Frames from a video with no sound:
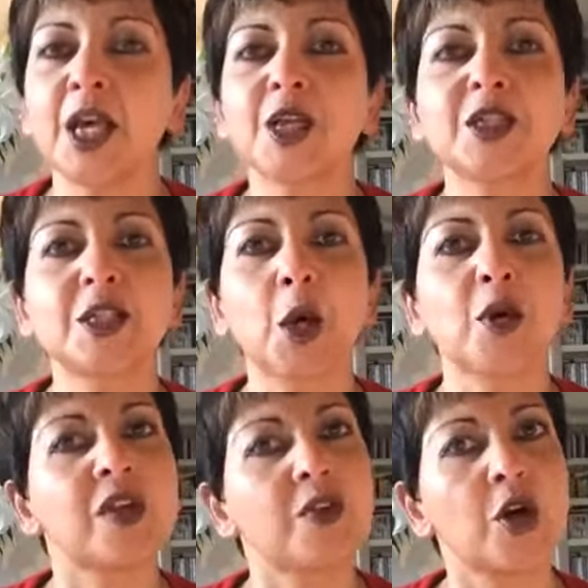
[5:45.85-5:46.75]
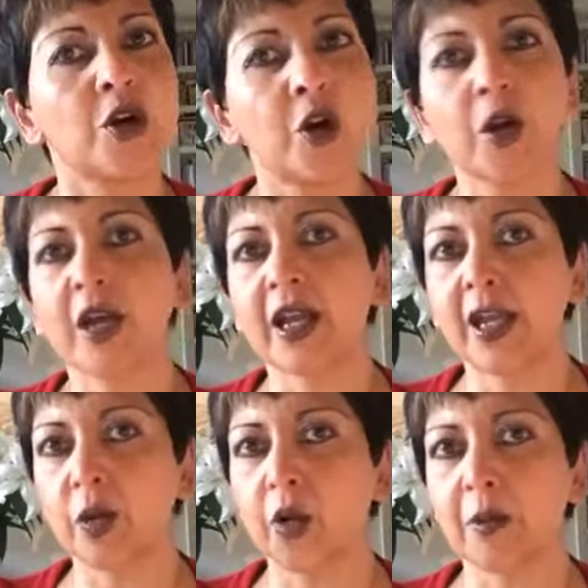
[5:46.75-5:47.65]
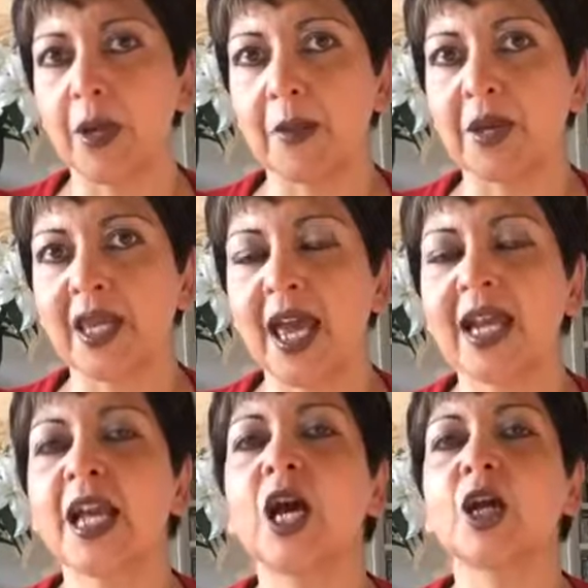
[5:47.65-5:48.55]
So if you're not an EWAT member yet,